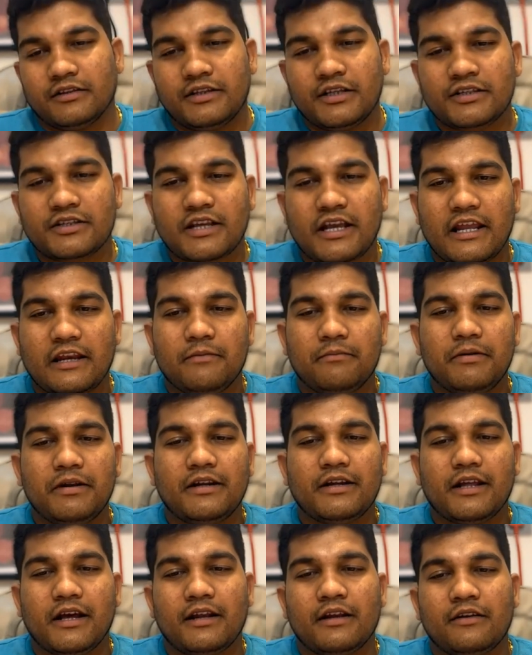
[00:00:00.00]
This can
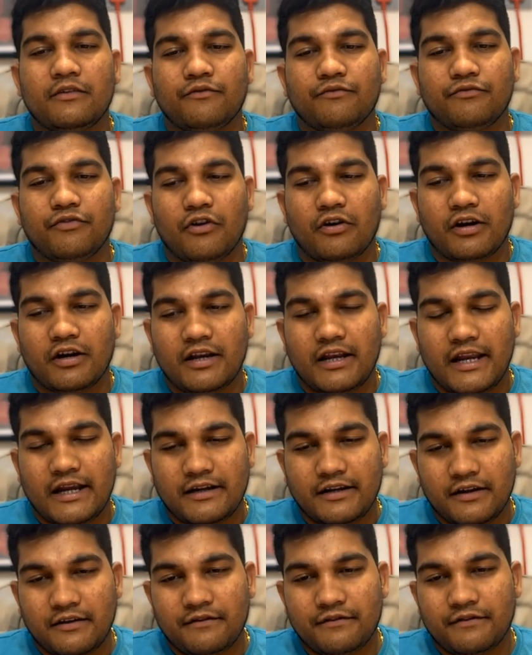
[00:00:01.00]
be done for
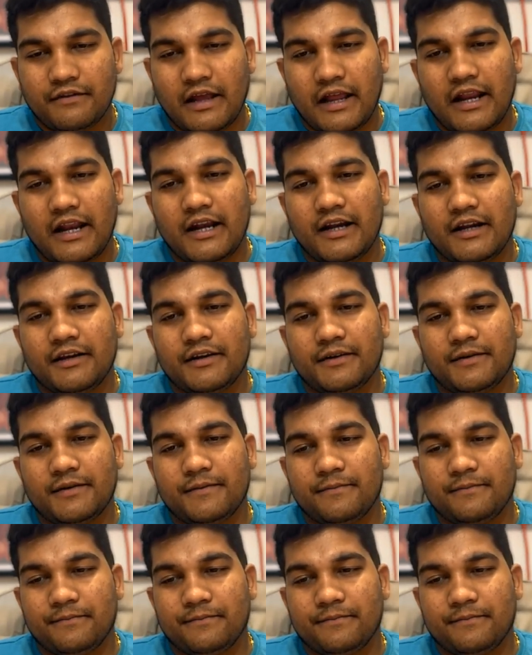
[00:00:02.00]
native, and